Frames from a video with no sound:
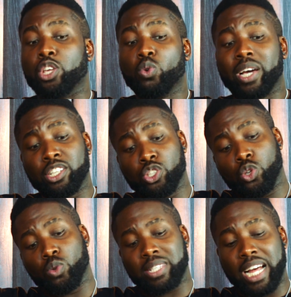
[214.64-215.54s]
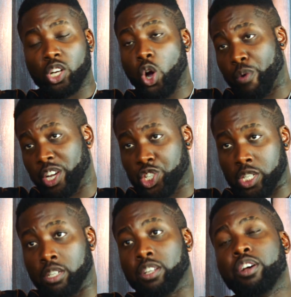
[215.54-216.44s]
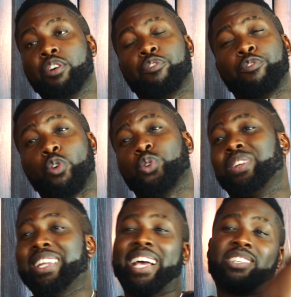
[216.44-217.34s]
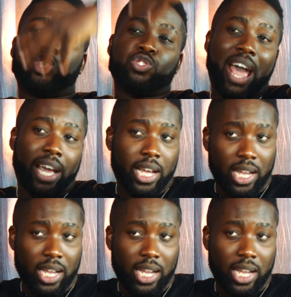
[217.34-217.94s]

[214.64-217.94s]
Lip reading: Then you can use that correction for your next track,